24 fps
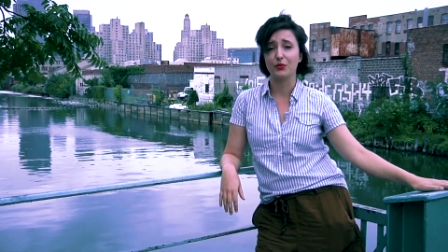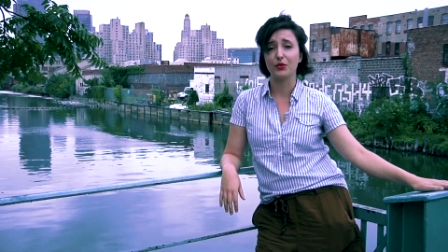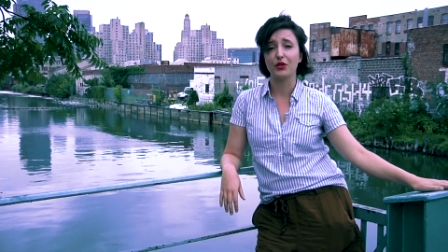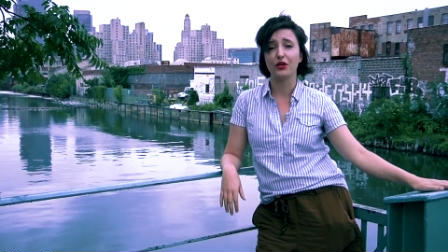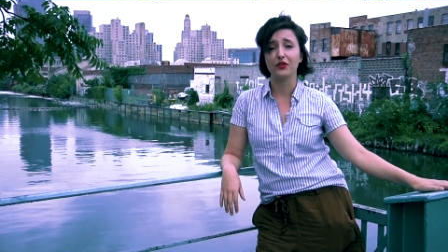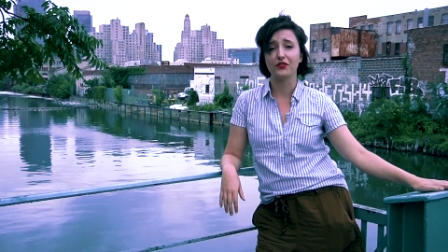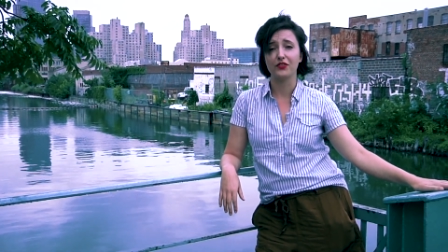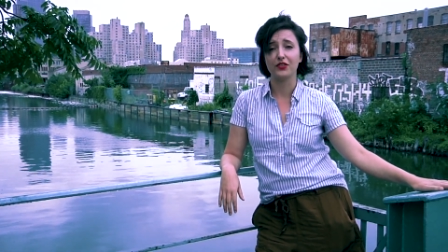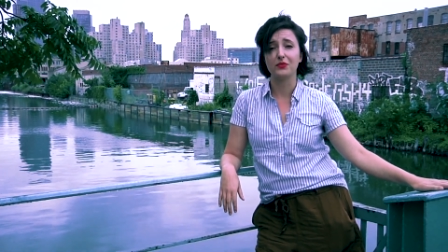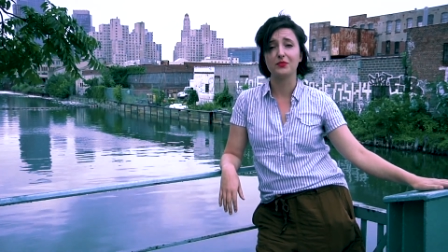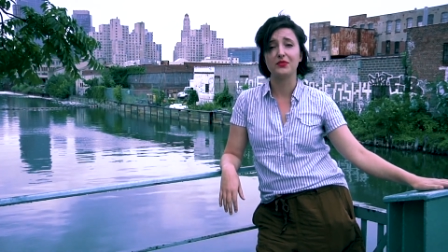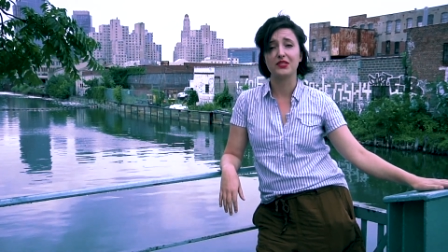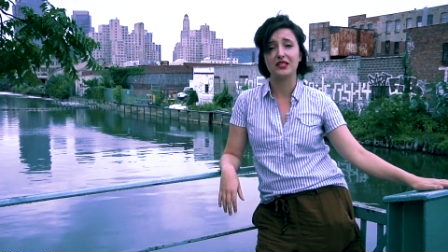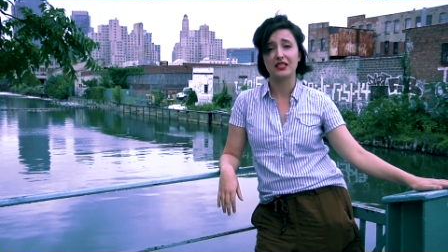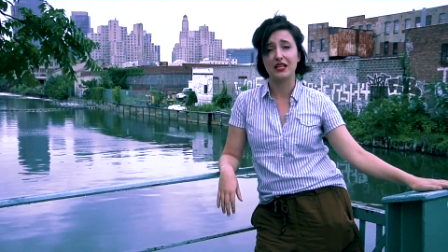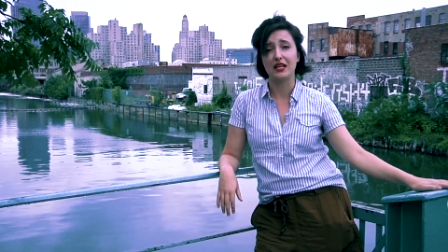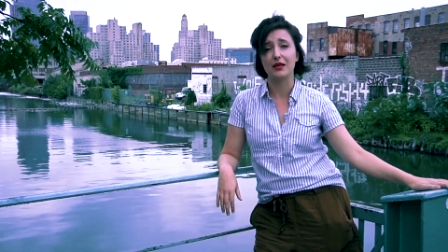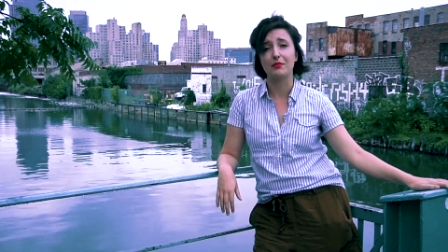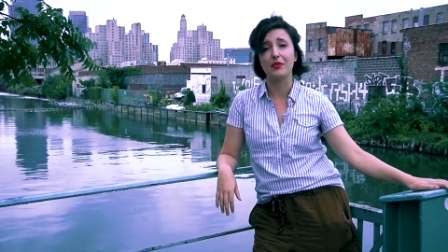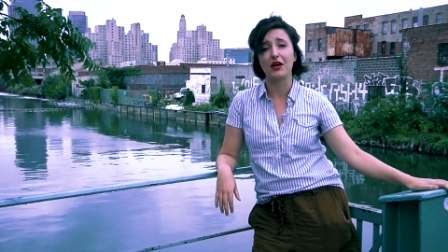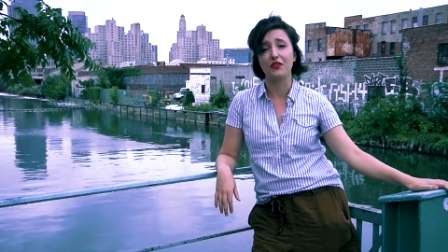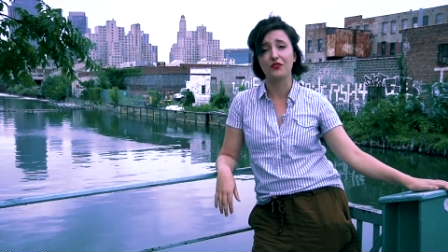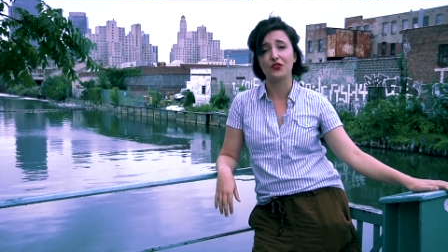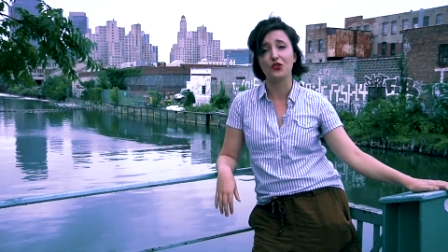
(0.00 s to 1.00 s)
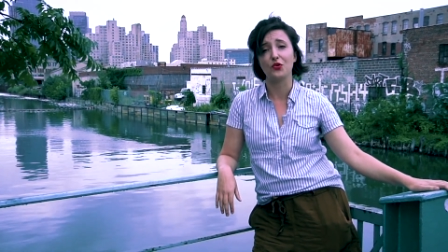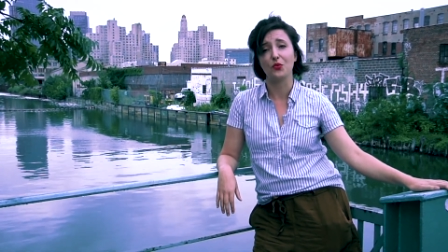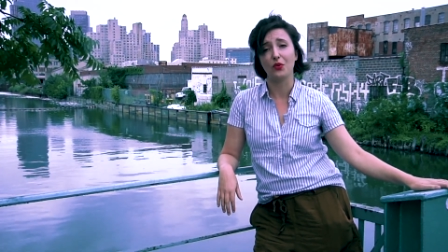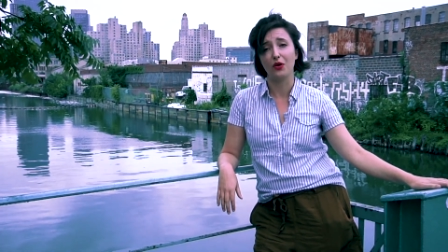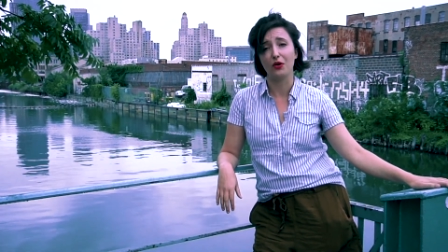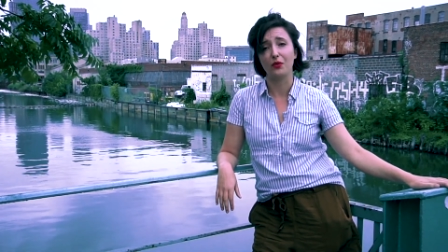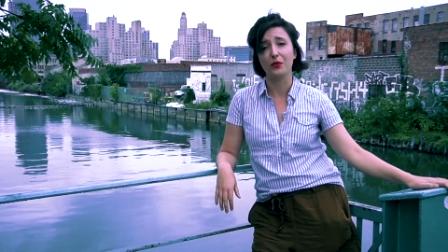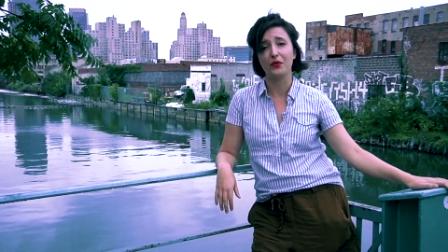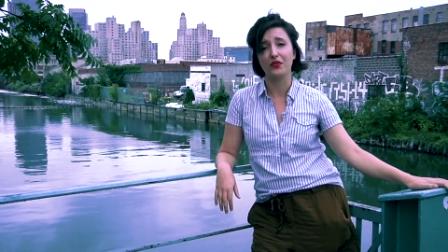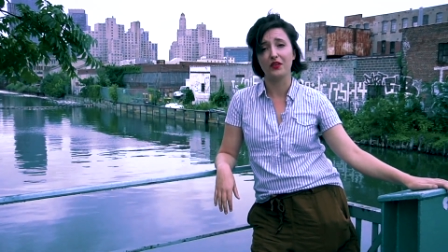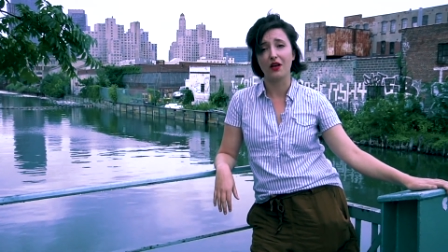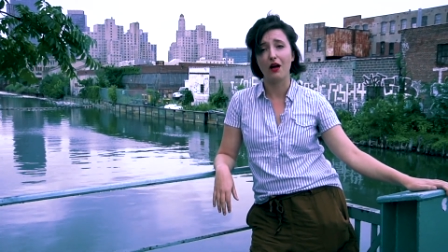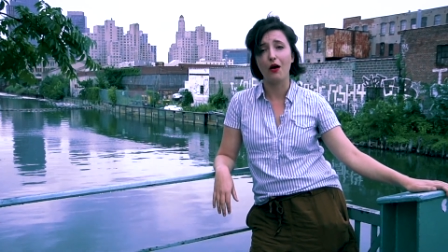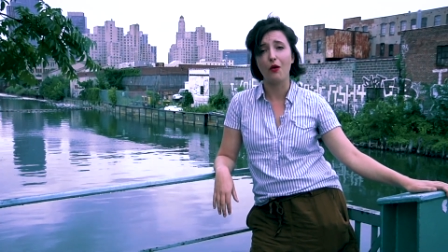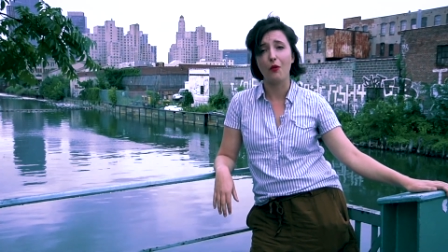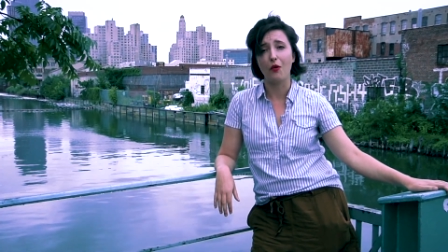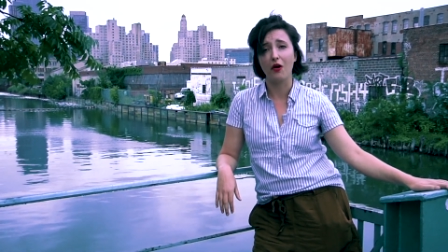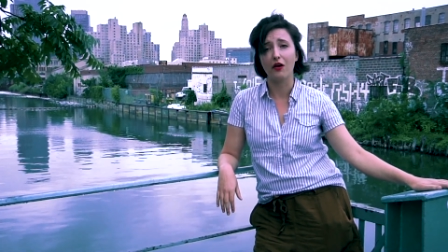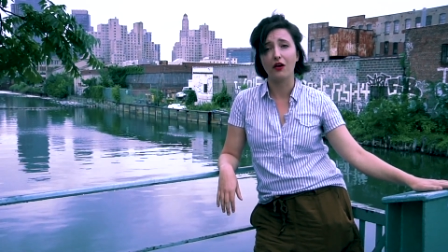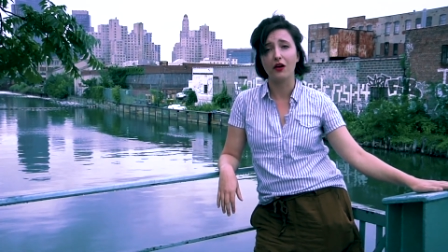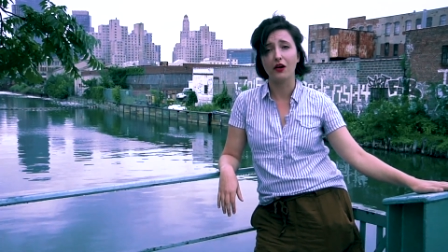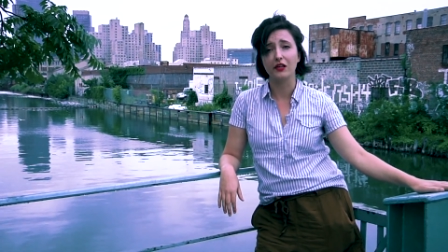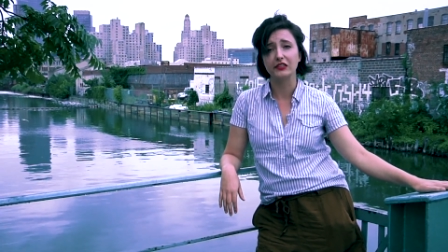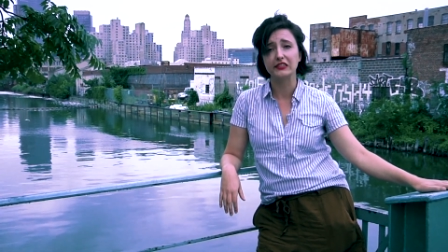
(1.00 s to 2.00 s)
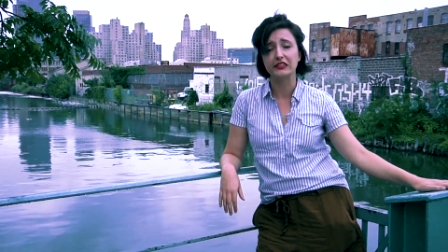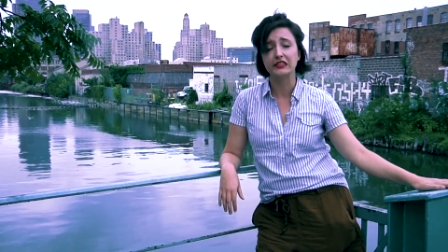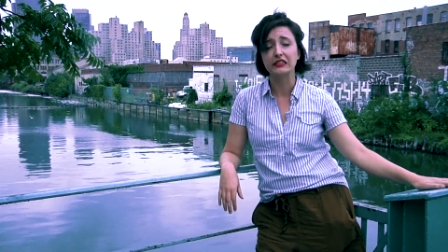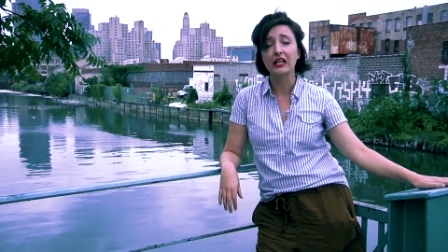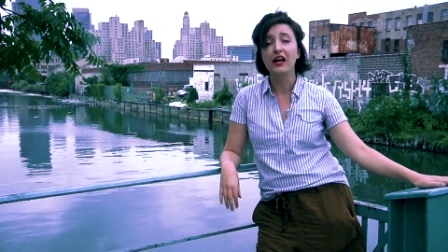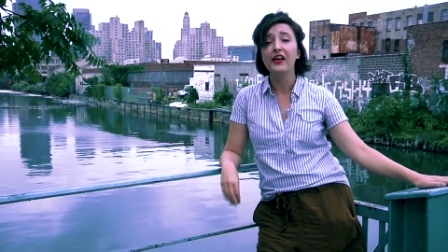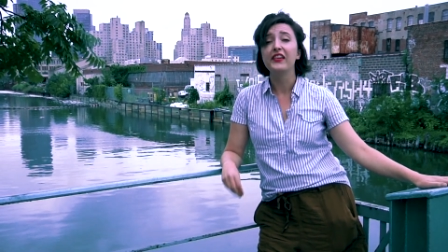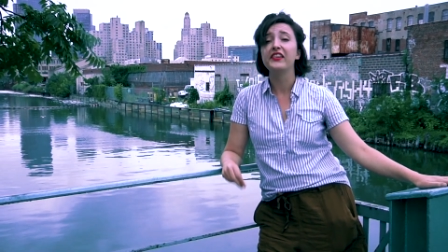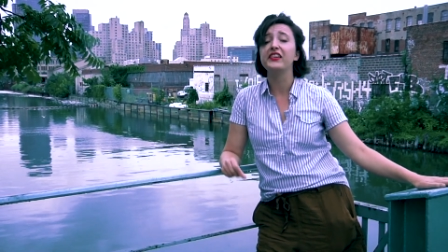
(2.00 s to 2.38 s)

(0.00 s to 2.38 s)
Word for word: to blow off some steam after work with coworkers.